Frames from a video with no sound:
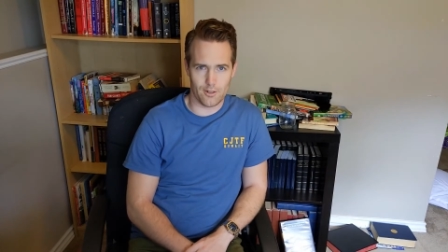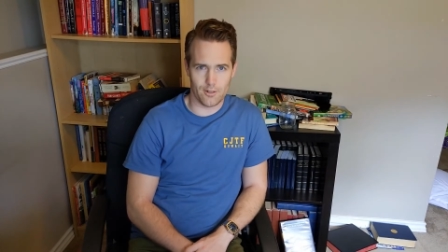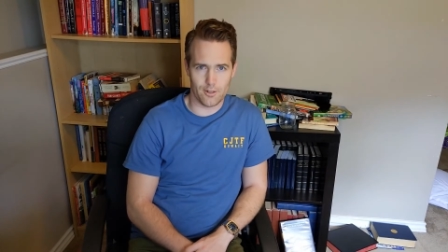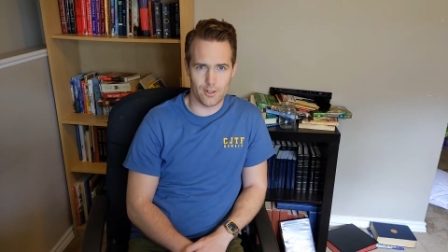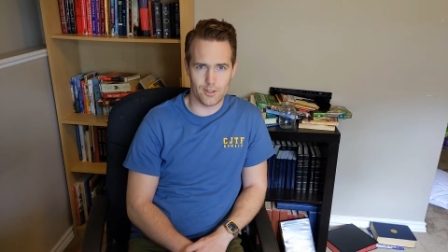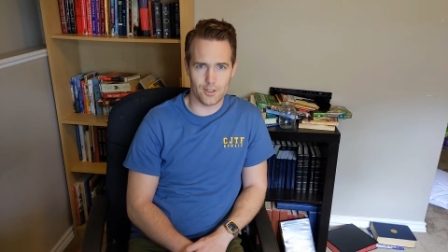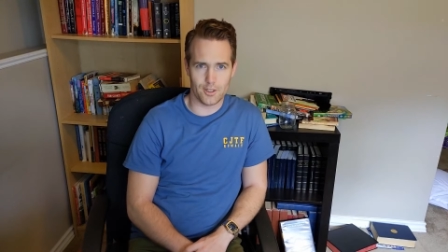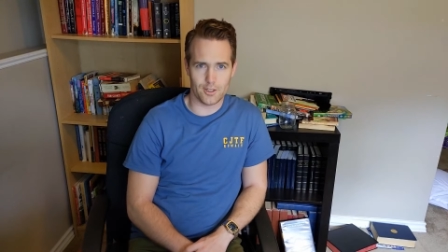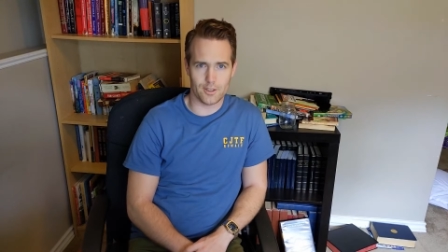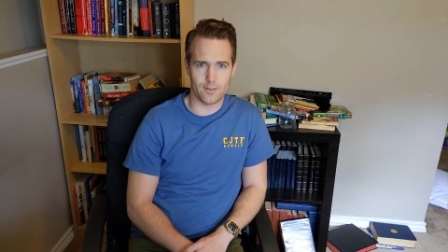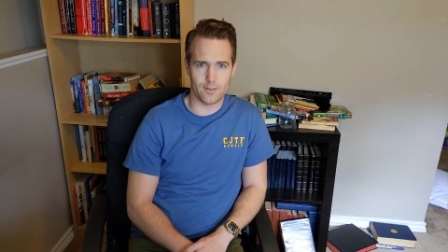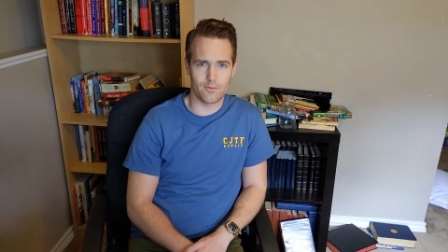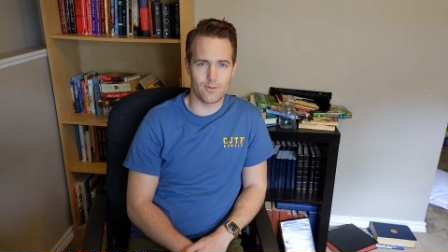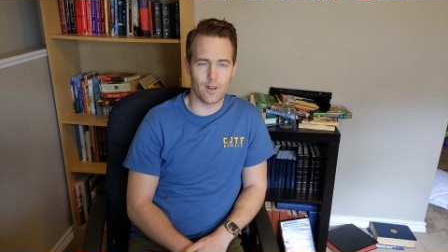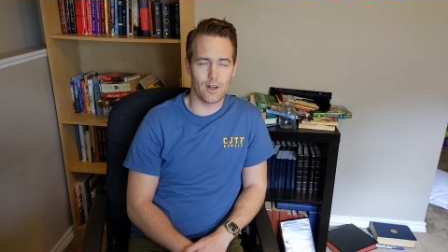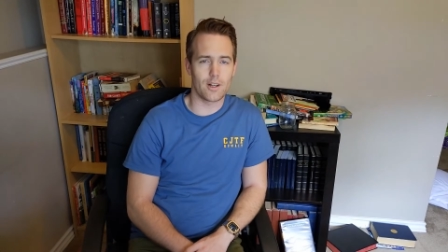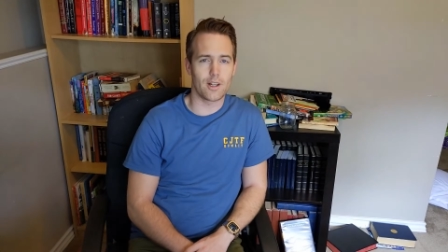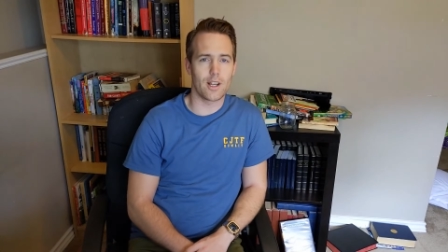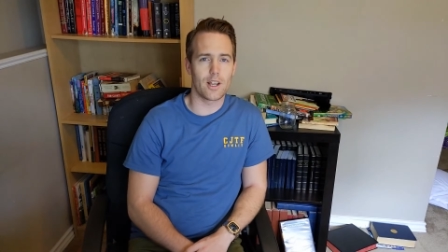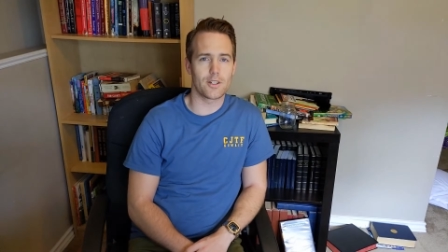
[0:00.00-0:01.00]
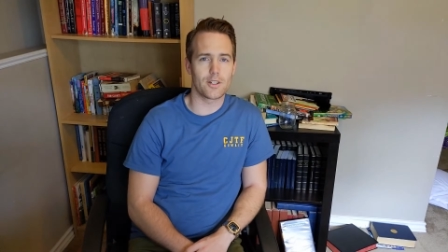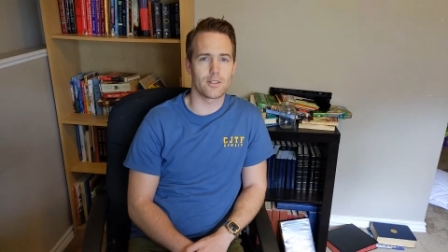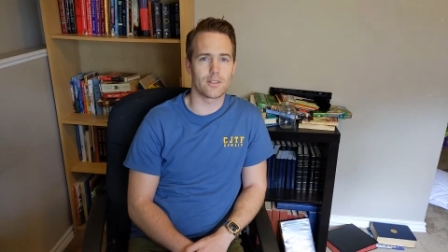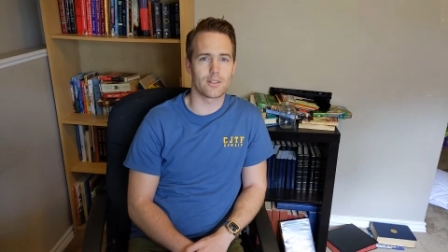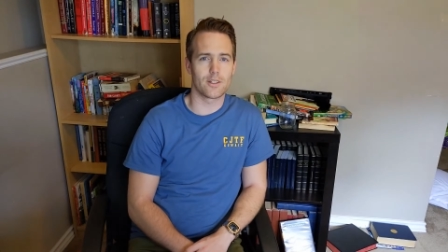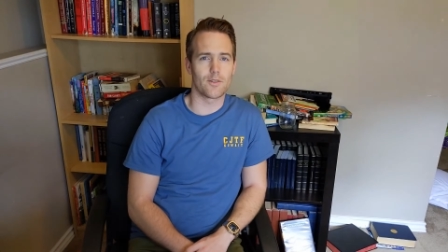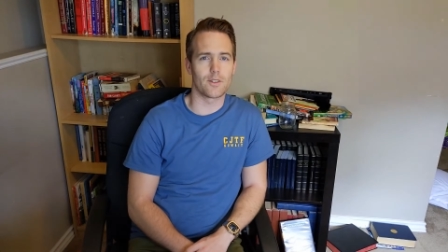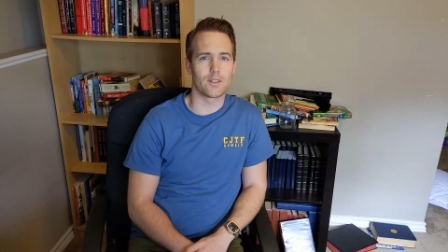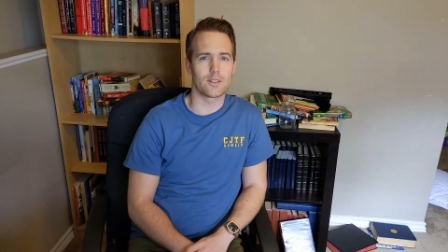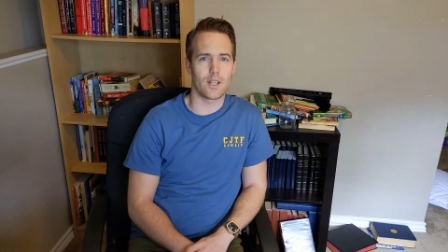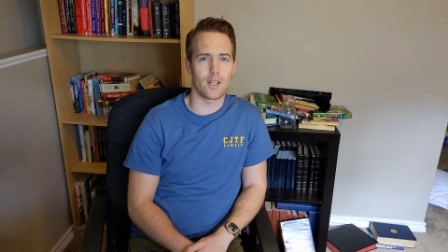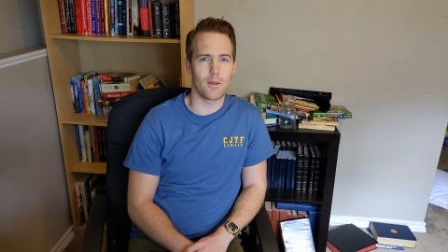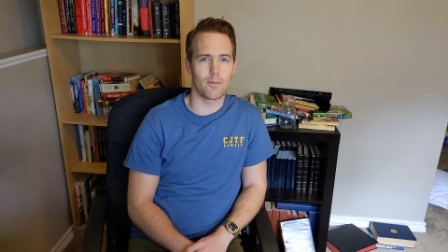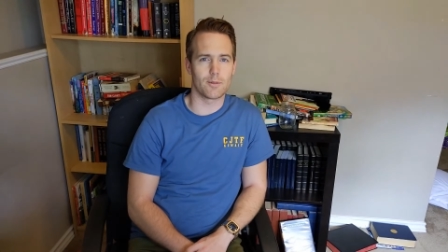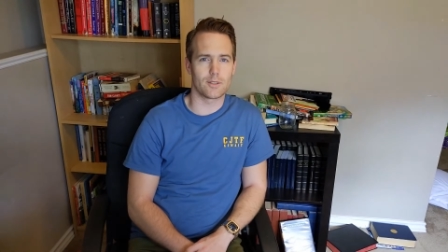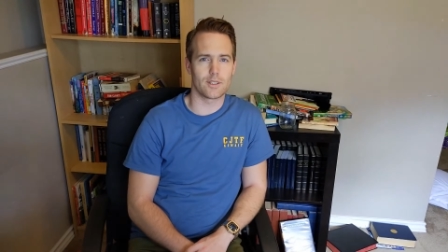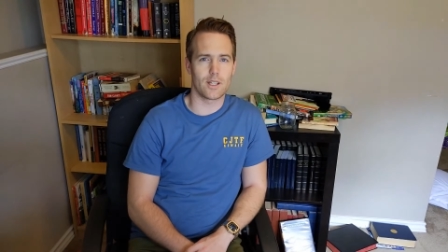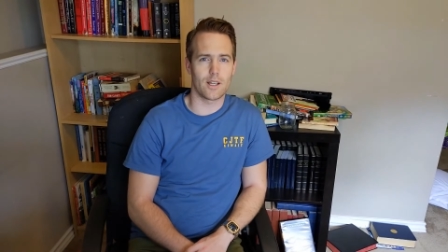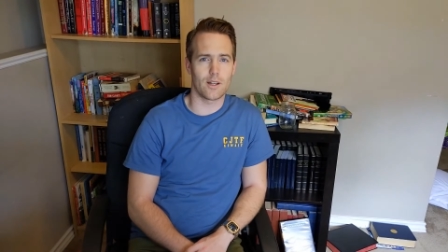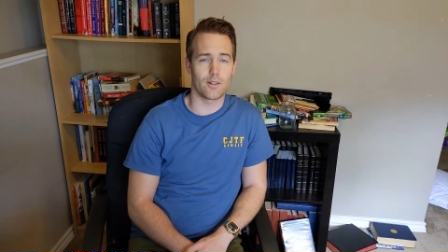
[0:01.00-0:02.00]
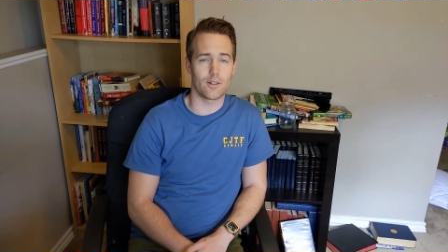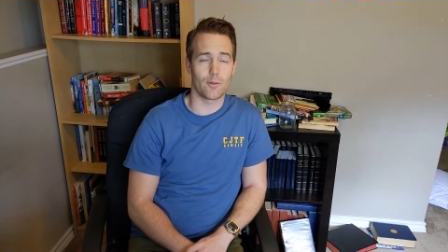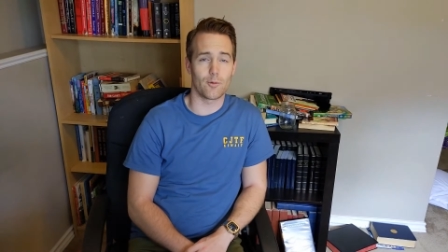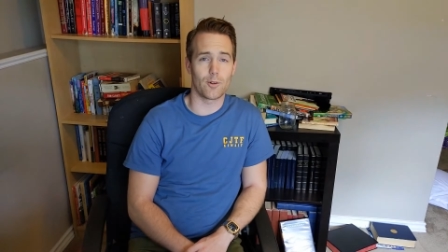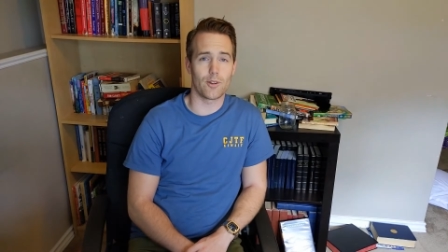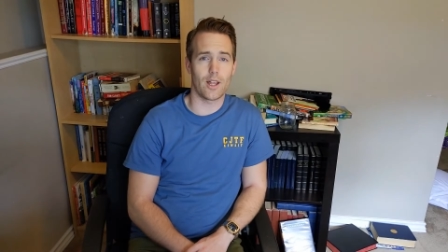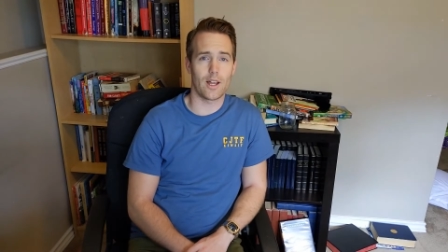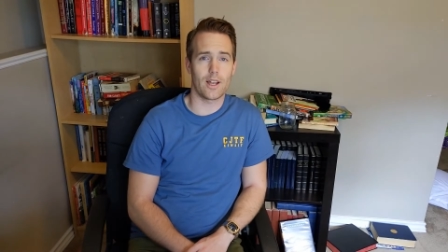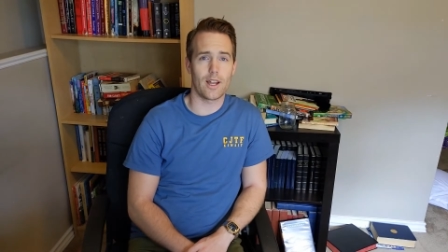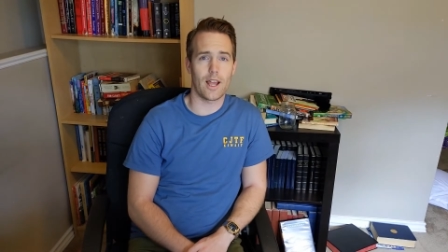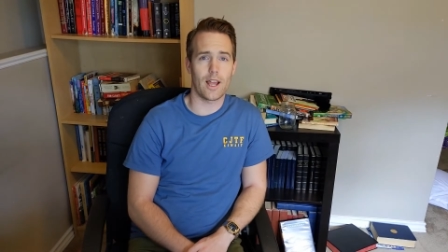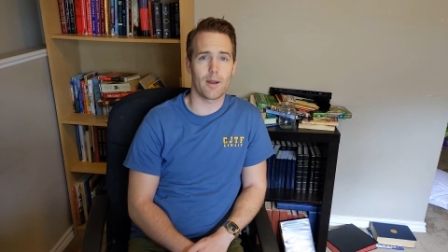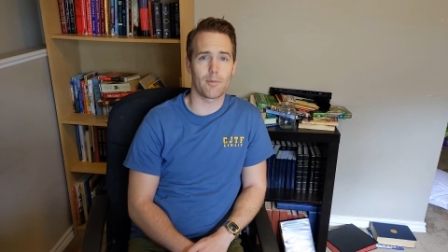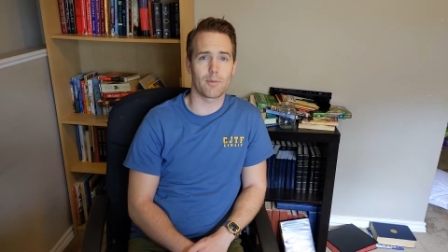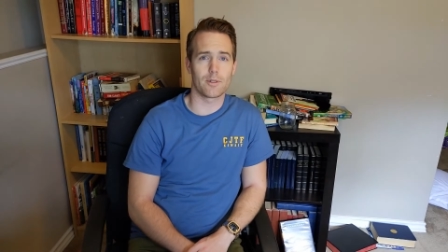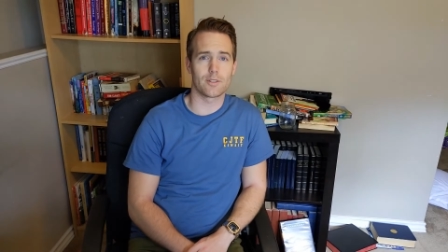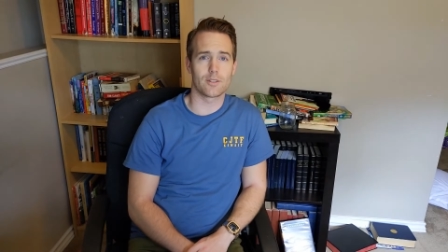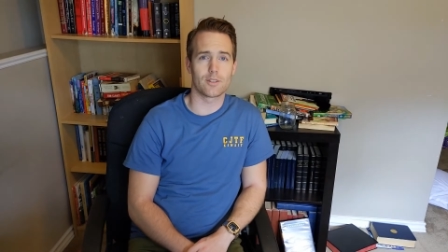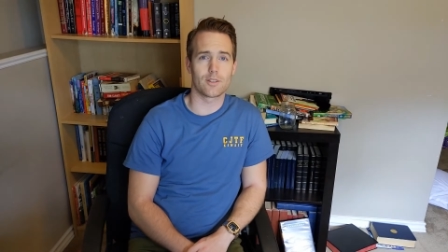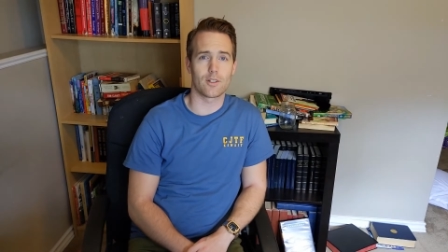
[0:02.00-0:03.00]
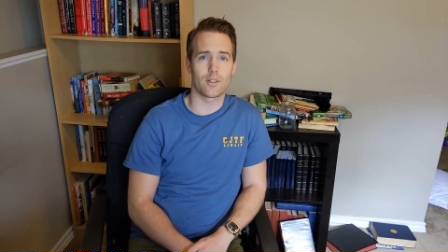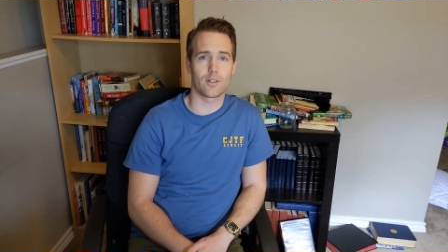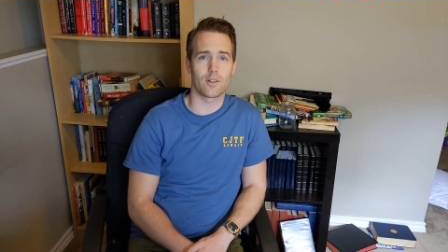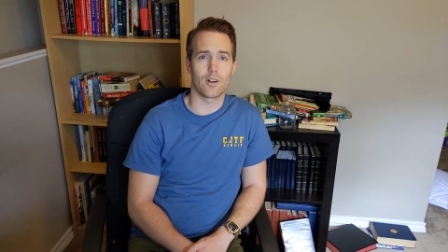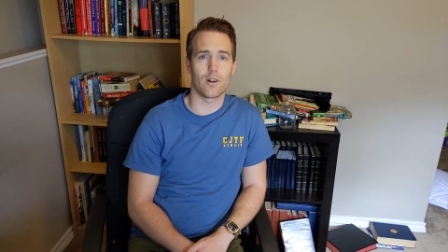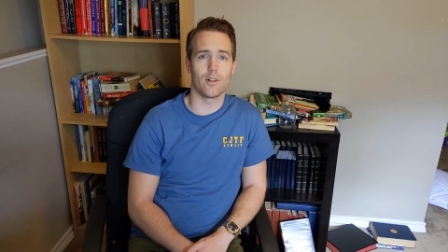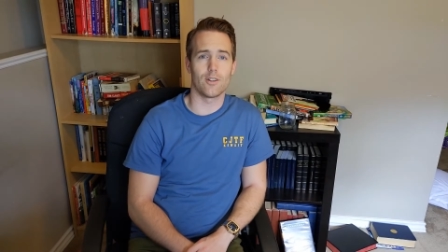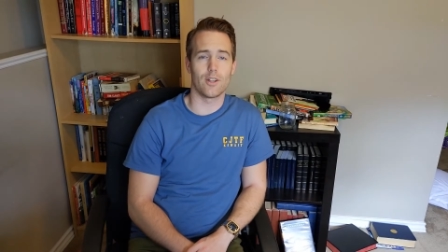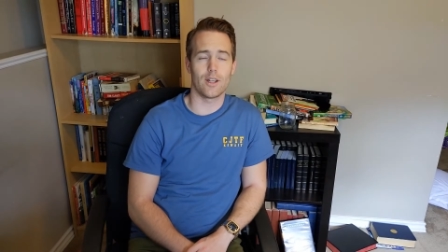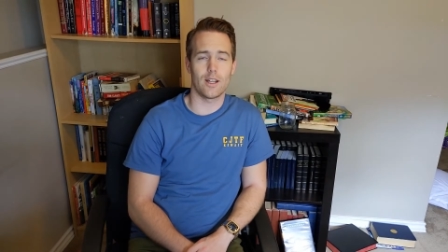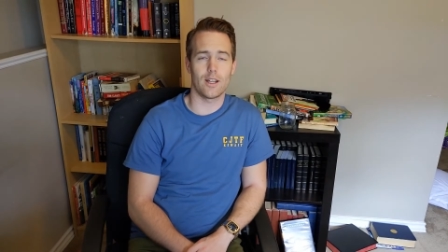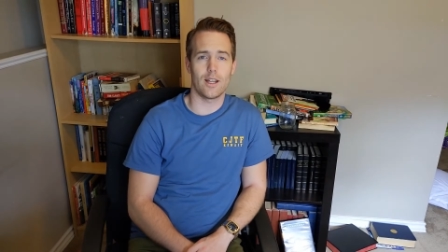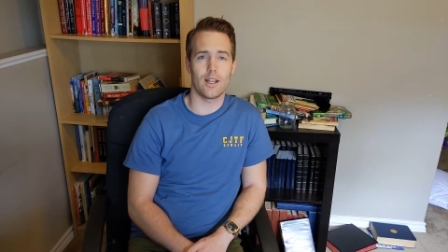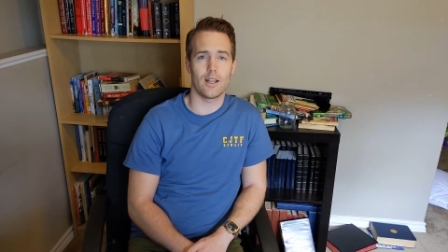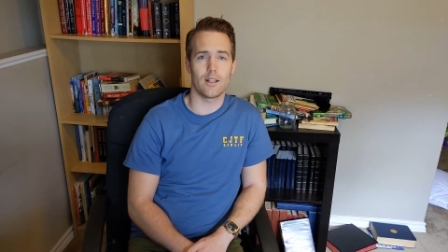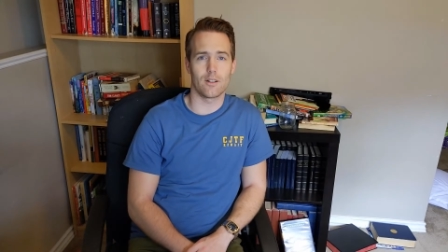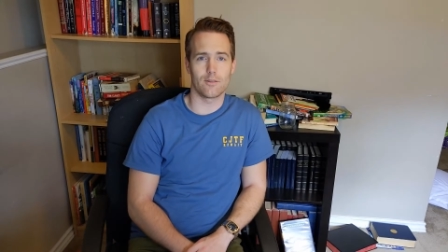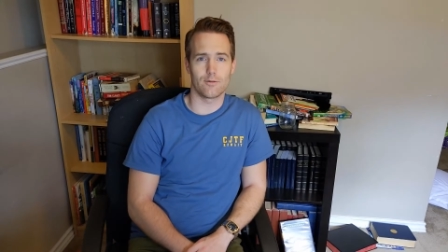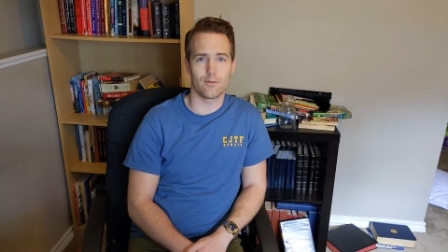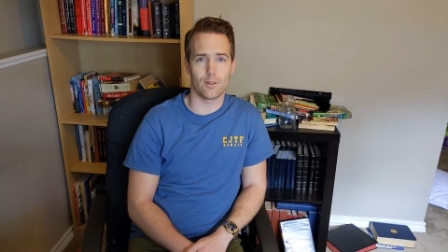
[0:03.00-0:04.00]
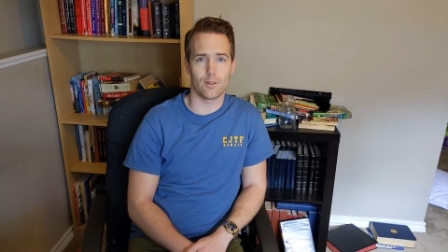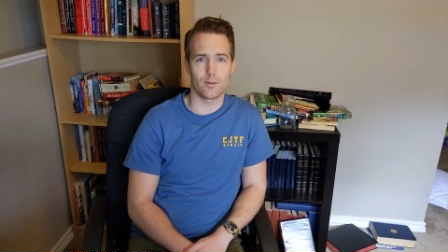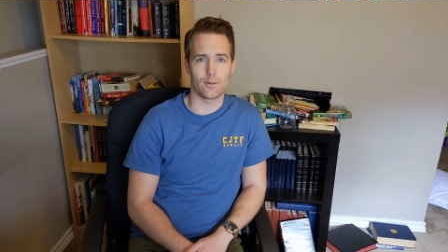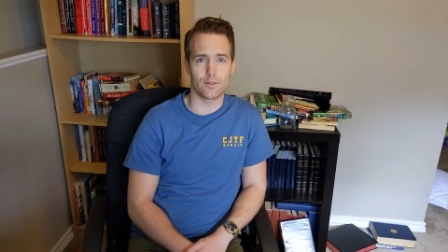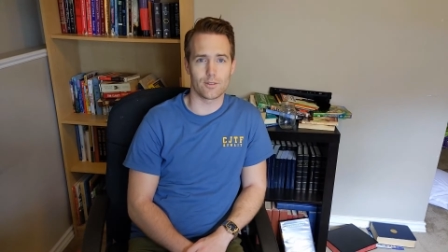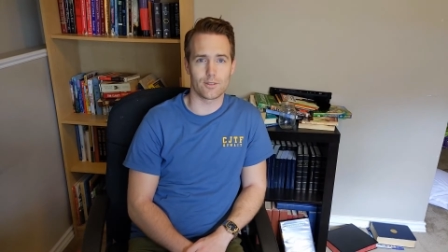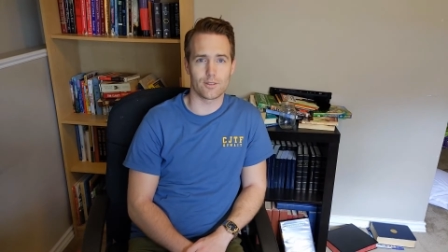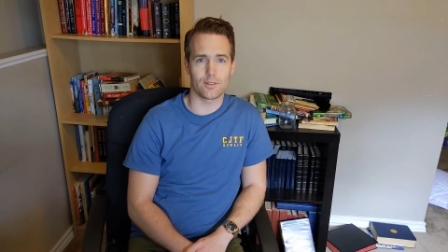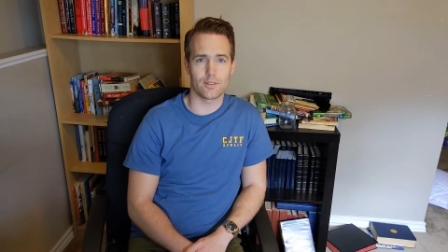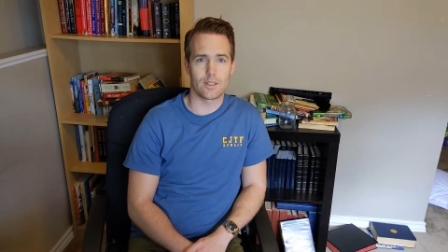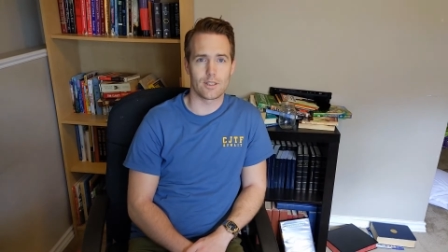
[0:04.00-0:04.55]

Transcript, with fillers: They're just variations of the same sound. And when that happens, they're called allophones.